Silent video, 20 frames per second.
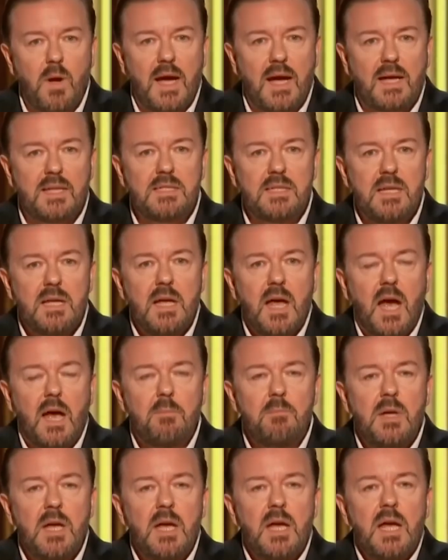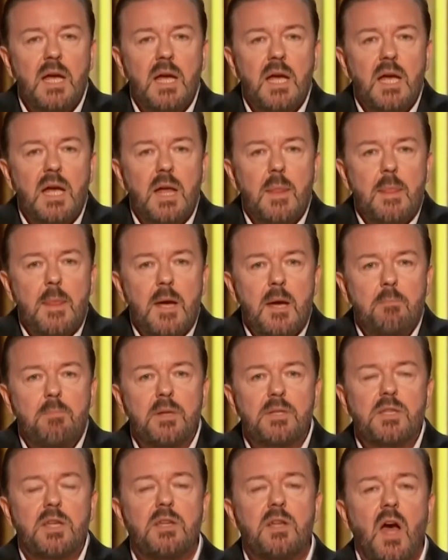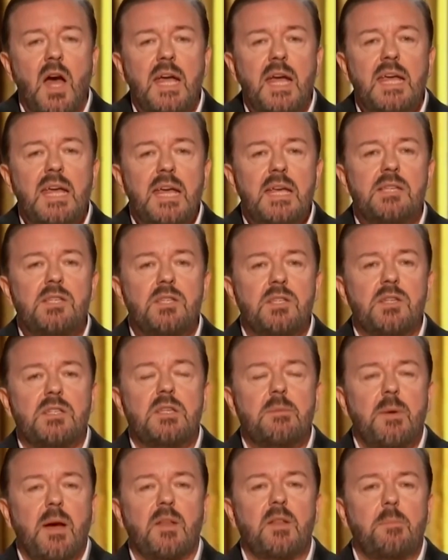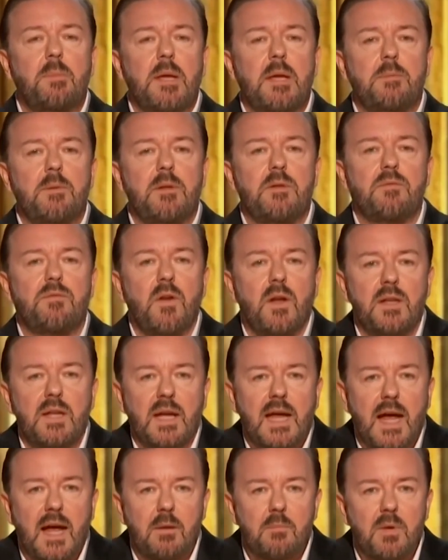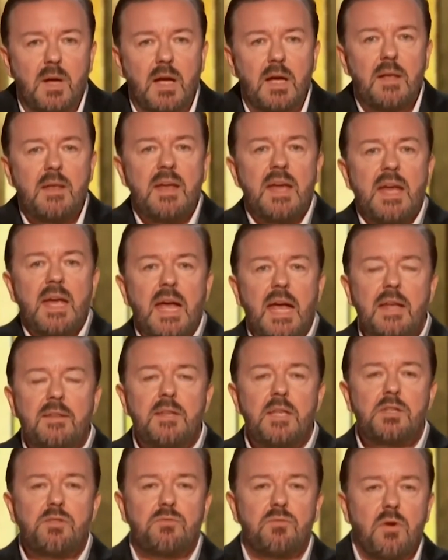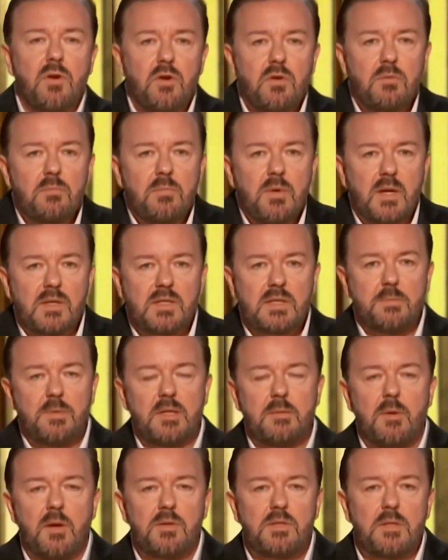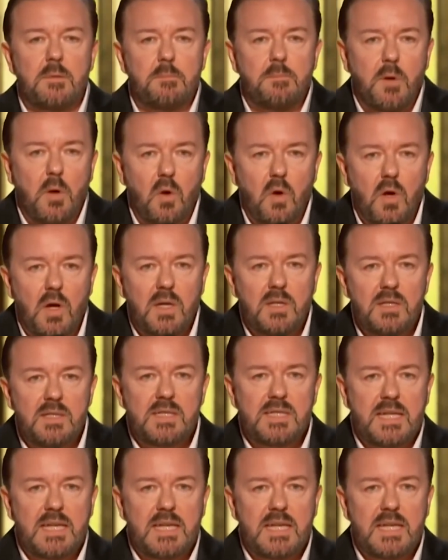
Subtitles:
whacked. But tonight isn't just about the people in front of the camera. In this room are some of the most important